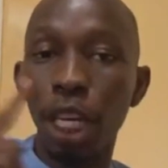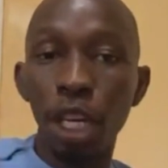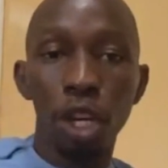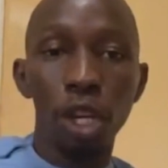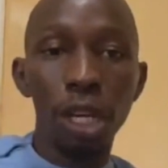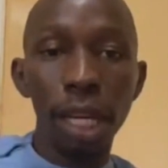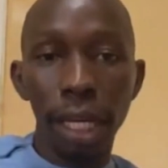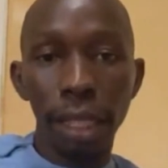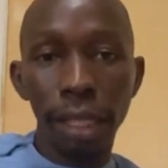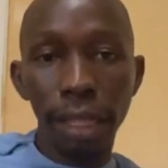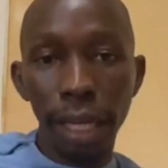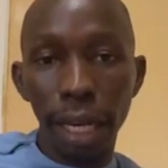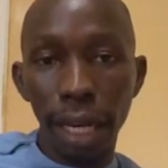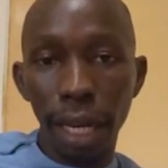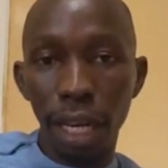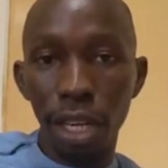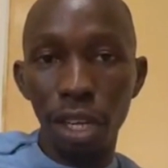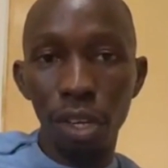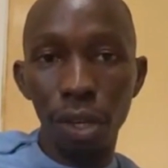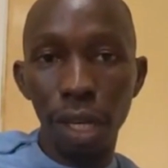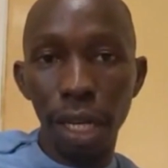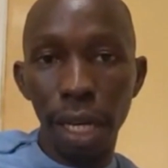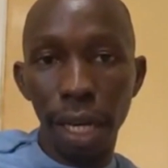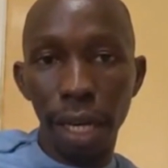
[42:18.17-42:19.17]
Lord get
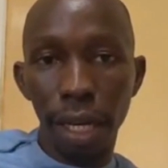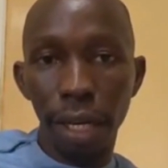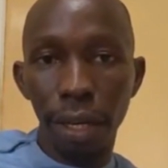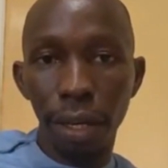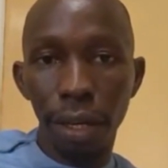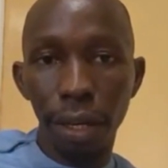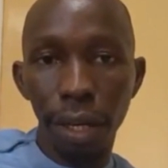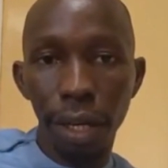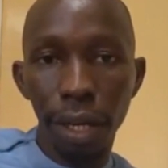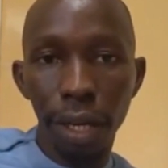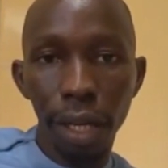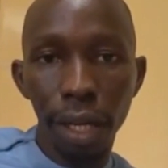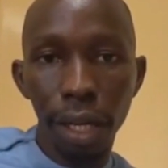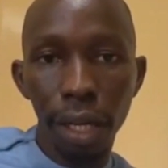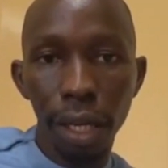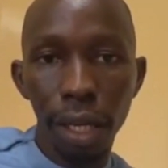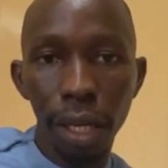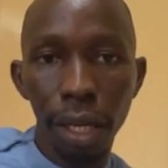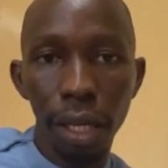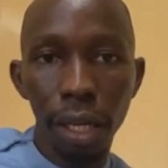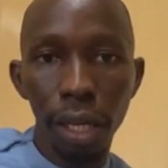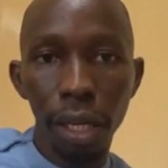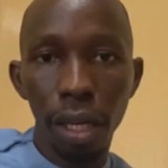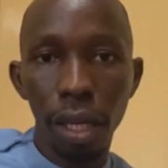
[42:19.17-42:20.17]
credit. Let people they know
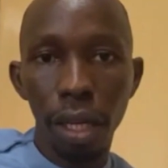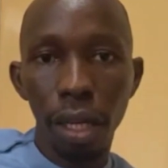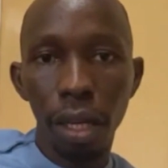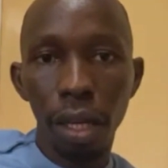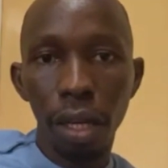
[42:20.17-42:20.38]
say,